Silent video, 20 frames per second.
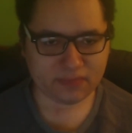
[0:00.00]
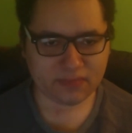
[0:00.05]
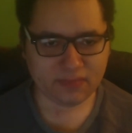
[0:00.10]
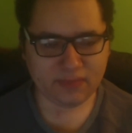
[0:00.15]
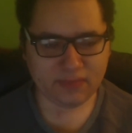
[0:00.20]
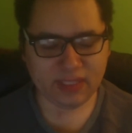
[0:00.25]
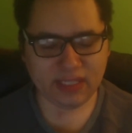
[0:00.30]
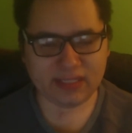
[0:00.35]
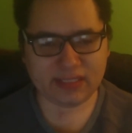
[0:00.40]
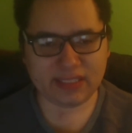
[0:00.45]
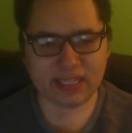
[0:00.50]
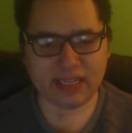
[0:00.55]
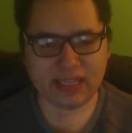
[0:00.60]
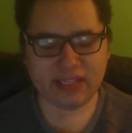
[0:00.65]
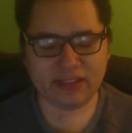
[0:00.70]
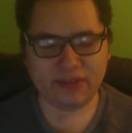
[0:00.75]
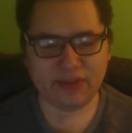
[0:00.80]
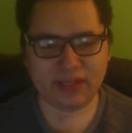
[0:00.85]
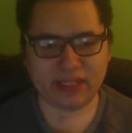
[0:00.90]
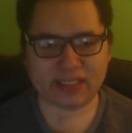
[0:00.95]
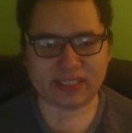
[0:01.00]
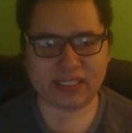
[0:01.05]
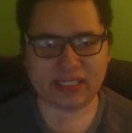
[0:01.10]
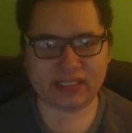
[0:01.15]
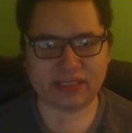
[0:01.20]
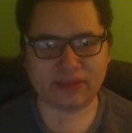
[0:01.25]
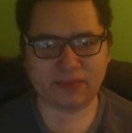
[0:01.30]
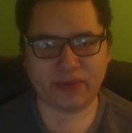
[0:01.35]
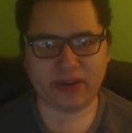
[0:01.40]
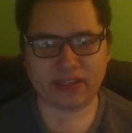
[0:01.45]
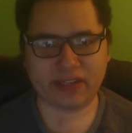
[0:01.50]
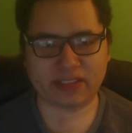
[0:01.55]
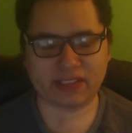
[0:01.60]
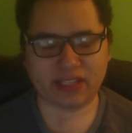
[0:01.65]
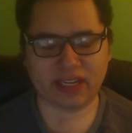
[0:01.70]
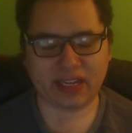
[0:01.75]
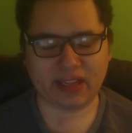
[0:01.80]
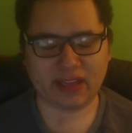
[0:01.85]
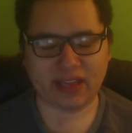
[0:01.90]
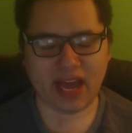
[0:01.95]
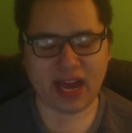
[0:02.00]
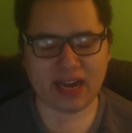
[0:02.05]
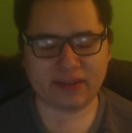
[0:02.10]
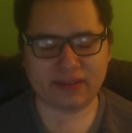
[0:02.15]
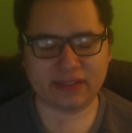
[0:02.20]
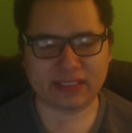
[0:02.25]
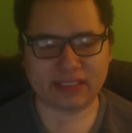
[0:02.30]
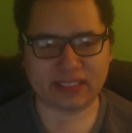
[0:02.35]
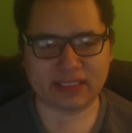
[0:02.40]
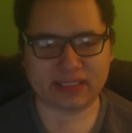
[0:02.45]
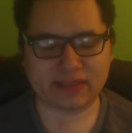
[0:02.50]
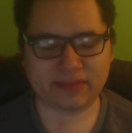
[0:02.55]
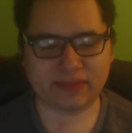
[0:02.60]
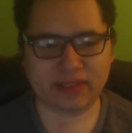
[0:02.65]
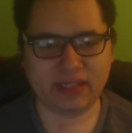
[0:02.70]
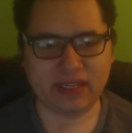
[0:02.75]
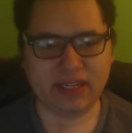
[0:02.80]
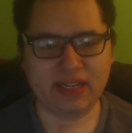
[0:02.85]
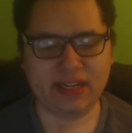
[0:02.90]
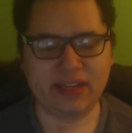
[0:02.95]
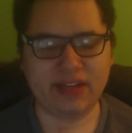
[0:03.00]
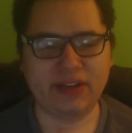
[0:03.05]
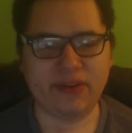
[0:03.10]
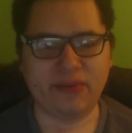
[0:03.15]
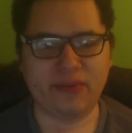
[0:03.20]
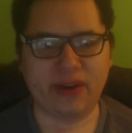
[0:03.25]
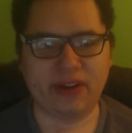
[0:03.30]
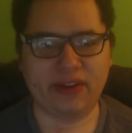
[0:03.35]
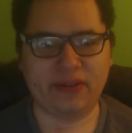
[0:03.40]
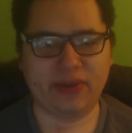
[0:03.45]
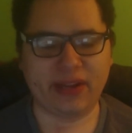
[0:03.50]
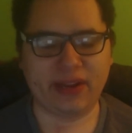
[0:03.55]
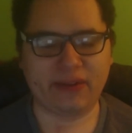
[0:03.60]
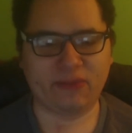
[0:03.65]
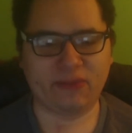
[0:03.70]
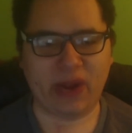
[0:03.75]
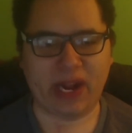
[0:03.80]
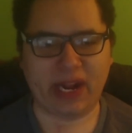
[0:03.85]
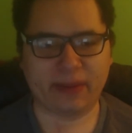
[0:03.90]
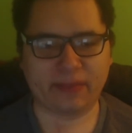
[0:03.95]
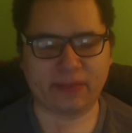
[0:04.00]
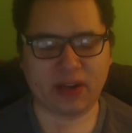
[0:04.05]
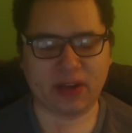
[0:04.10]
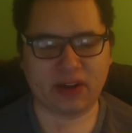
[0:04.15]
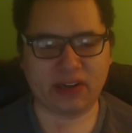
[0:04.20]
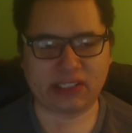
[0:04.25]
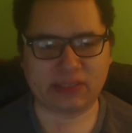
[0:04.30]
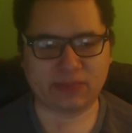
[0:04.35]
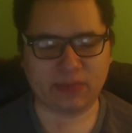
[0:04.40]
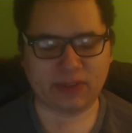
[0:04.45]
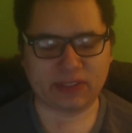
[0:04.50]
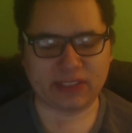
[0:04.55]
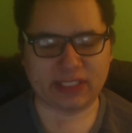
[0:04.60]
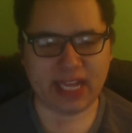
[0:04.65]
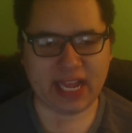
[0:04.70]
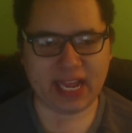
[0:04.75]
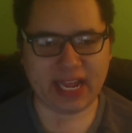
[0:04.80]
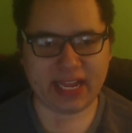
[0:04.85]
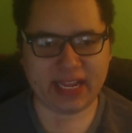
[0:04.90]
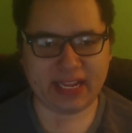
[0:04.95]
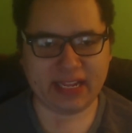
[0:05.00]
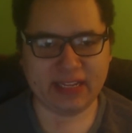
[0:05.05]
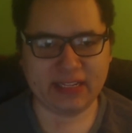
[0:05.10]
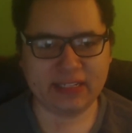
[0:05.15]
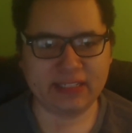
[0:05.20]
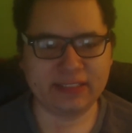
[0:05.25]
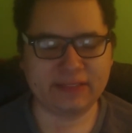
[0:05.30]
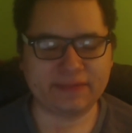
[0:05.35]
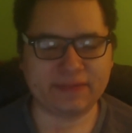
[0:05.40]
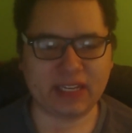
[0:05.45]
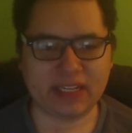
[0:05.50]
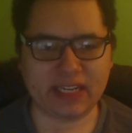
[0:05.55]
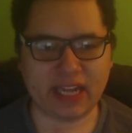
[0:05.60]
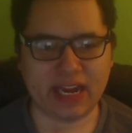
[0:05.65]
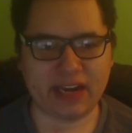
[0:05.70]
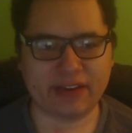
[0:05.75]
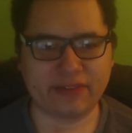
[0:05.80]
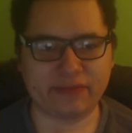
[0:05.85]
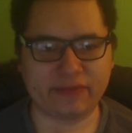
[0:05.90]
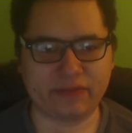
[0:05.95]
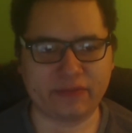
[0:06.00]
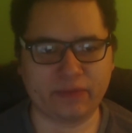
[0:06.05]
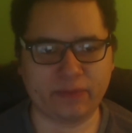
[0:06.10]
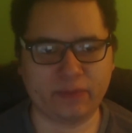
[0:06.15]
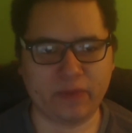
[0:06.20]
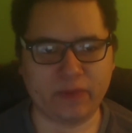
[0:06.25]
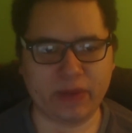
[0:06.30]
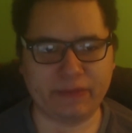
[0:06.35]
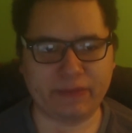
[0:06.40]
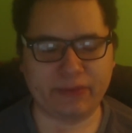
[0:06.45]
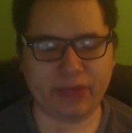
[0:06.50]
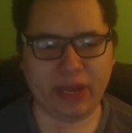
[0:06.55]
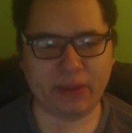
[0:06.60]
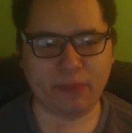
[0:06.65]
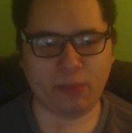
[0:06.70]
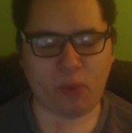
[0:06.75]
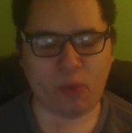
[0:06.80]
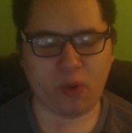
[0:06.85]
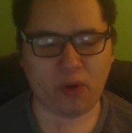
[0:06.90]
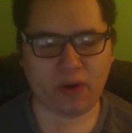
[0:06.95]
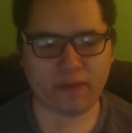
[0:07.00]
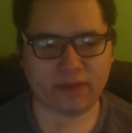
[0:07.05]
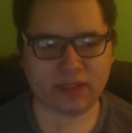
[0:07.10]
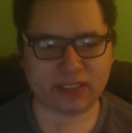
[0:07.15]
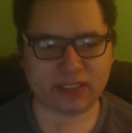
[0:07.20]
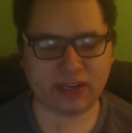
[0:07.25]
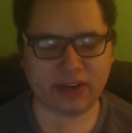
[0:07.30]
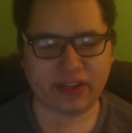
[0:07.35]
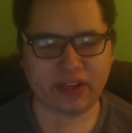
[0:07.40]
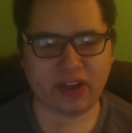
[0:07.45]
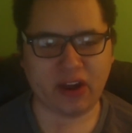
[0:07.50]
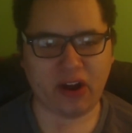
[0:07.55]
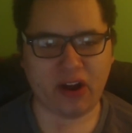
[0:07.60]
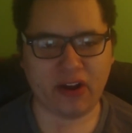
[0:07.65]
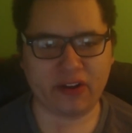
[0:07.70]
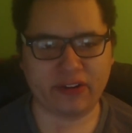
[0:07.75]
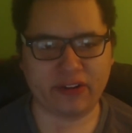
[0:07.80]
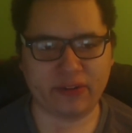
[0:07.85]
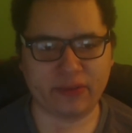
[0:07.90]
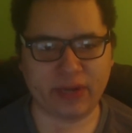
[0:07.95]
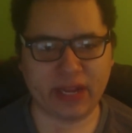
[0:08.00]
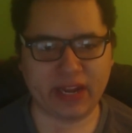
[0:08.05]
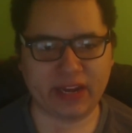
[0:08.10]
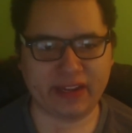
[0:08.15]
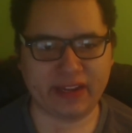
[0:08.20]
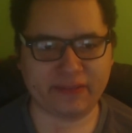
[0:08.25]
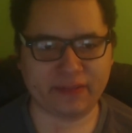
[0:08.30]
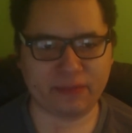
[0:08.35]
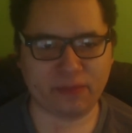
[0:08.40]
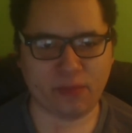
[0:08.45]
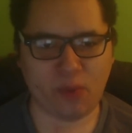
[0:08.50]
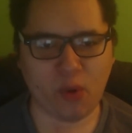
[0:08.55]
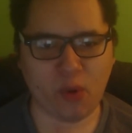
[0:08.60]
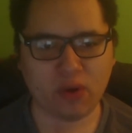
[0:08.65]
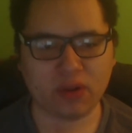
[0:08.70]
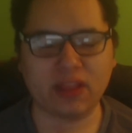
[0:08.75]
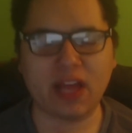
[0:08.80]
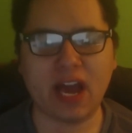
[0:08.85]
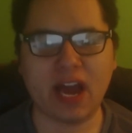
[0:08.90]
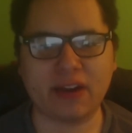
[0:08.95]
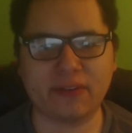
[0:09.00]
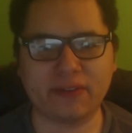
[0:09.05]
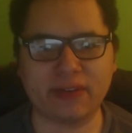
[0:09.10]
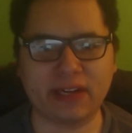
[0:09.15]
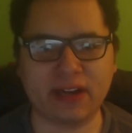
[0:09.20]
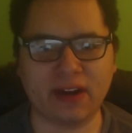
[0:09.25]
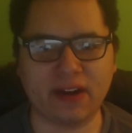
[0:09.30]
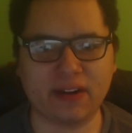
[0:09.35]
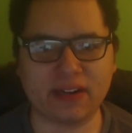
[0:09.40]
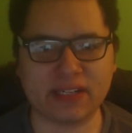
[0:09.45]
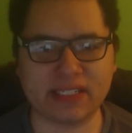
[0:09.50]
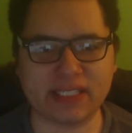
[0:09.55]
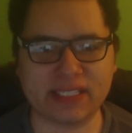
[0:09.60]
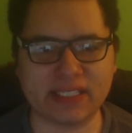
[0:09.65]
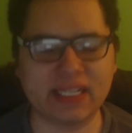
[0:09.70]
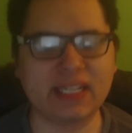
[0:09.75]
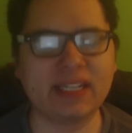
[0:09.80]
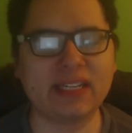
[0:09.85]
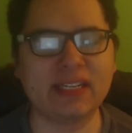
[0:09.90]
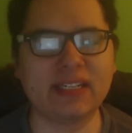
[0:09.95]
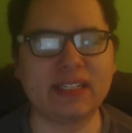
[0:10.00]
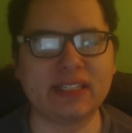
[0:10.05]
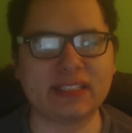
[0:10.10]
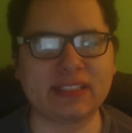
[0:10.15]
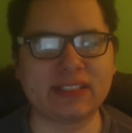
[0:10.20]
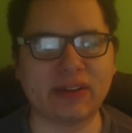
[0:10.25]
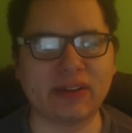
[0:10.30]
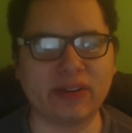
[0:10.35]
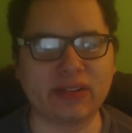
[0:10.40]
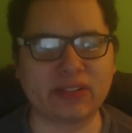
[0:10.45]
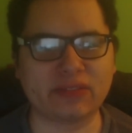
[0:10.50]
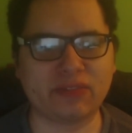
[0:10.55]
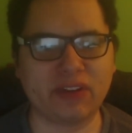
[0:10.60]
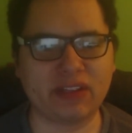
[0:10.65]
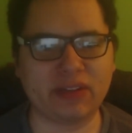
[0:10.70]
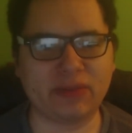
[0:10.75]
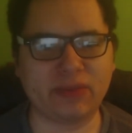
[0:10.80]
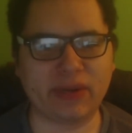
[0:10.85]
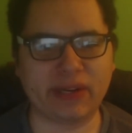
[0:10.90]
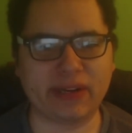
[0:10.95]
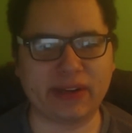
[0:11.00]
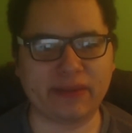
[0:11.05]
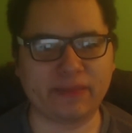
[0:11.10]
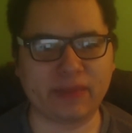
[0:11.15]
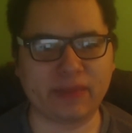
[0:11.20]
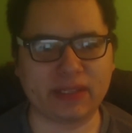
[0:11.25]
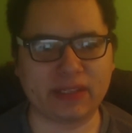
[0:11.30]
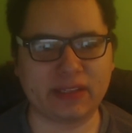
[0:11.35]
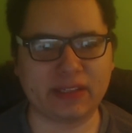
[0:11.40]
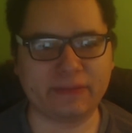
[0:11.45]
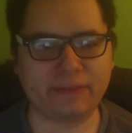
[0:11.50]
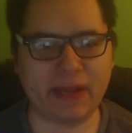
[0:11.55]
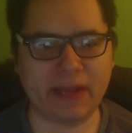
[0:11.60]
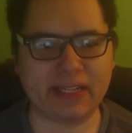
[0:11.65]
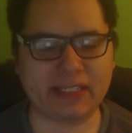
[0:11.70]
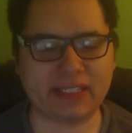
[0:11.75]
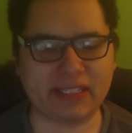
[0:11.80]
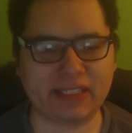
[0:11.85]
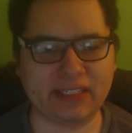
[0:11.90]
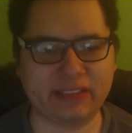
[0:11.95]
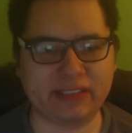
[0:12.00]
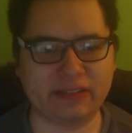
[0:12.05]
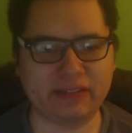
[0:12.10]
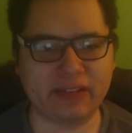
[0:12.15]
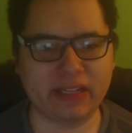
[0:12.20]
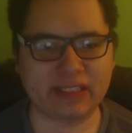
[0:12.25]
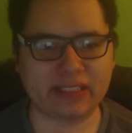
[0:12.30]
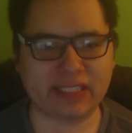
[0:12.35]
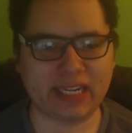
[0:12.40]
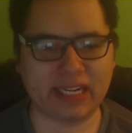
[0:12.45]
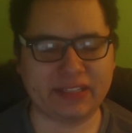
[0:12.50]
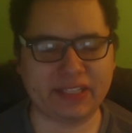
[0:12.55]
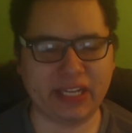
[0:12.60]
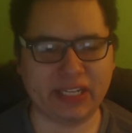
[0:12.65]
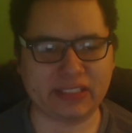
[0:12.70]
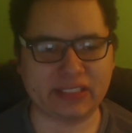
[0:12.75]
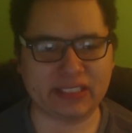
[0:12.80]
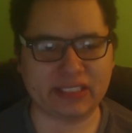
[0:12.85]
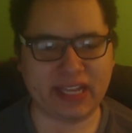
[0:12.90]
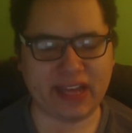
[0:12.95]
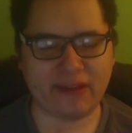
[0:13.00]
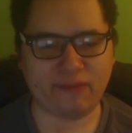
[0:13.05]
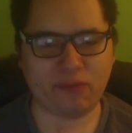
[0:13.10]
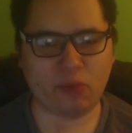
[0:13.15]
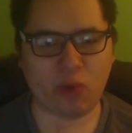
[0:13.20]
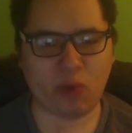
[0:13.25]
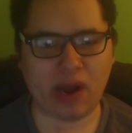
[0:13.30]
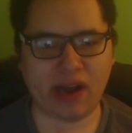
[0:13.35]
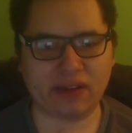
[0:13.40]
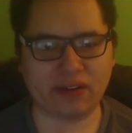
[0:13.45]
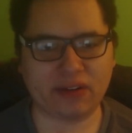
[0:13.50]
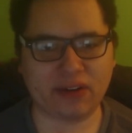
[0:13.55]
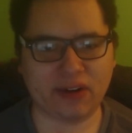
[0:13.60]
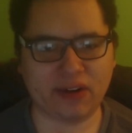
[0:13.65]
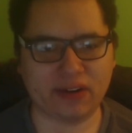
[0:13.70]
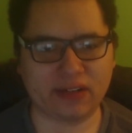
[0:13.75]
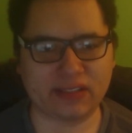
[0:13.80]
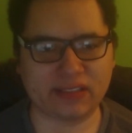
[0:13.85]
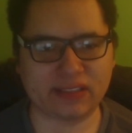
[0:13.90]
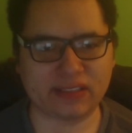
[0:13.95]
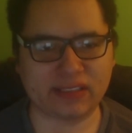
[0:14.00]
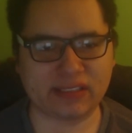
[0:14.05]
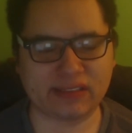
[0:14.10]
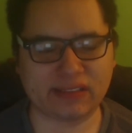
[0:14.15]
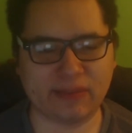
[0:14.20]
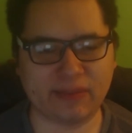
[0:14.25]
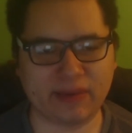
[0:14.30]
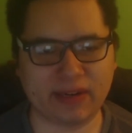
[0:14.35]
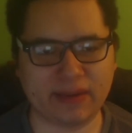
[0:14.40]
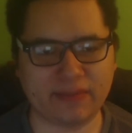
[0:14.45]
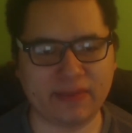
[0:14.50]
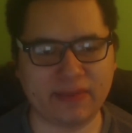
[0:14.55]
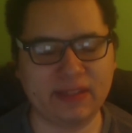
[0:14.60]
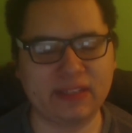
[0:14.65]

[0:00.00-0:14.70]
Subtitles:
Instead, they're doing a system where it's like a lottery system where you get random cards per day, and then if you get more of a certain card, you get even more lottery cards. So it's really weird, but basically, instead of dusting, they have a wild card. Just to sum it up